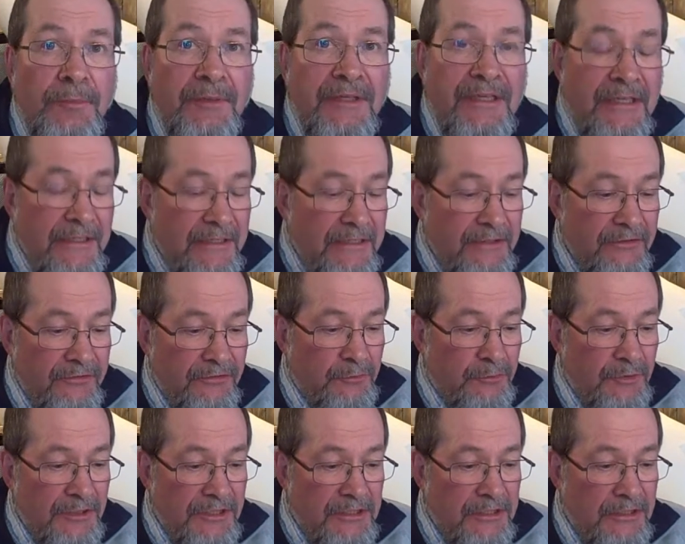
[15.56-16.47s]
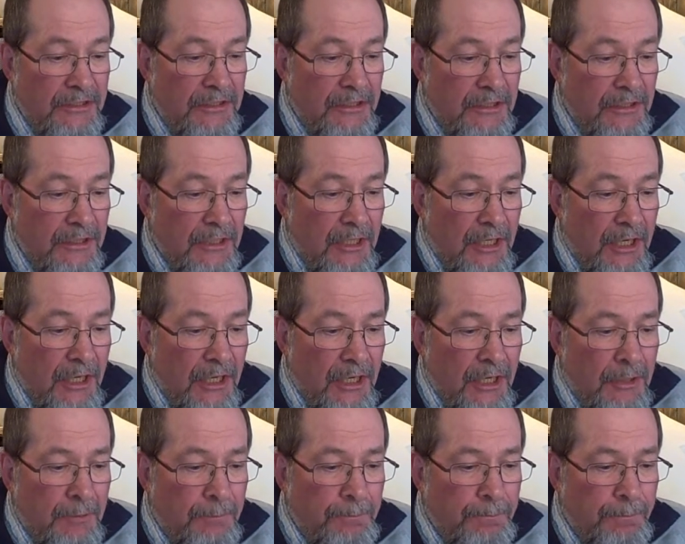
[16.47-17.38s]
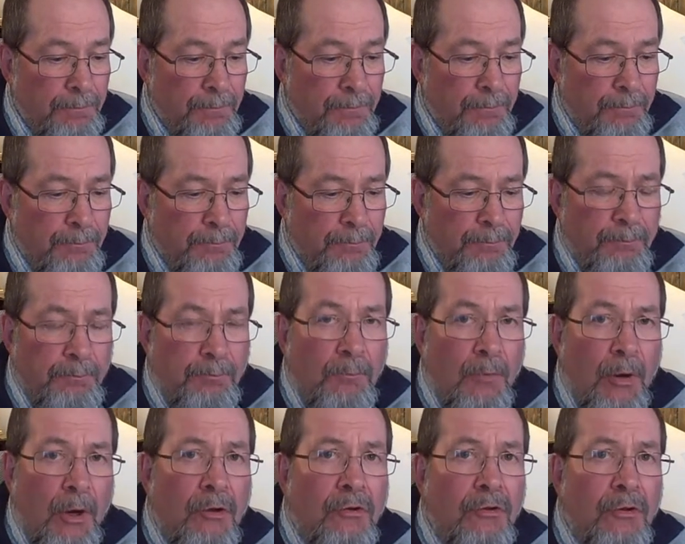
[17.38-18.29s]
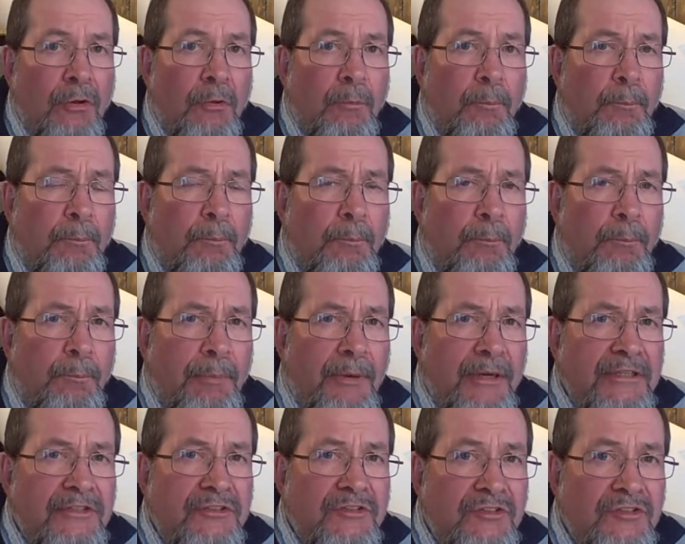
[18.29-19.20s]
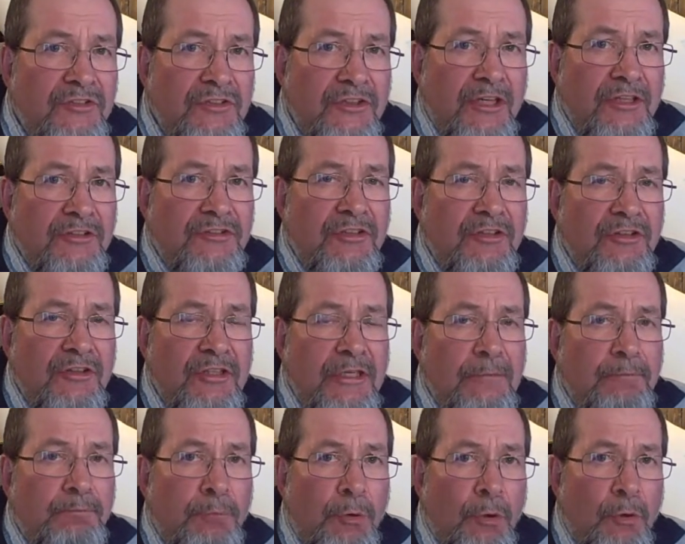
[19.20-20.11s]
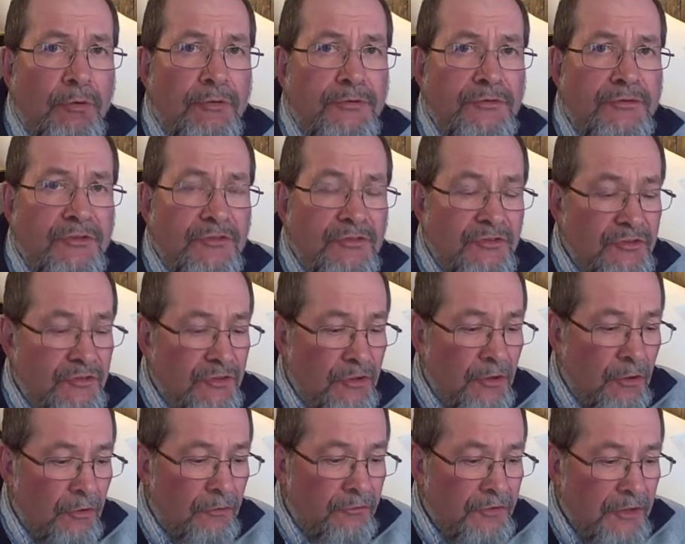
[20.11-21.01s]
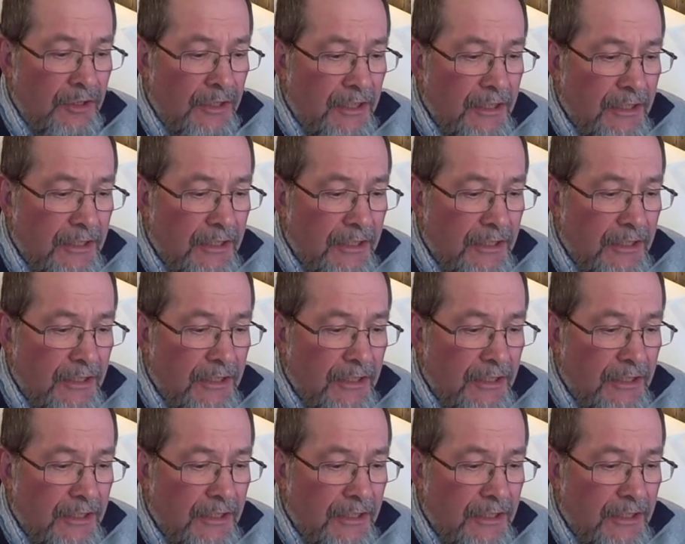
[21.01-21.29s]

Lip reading: the beginning of the week by discussing the importance of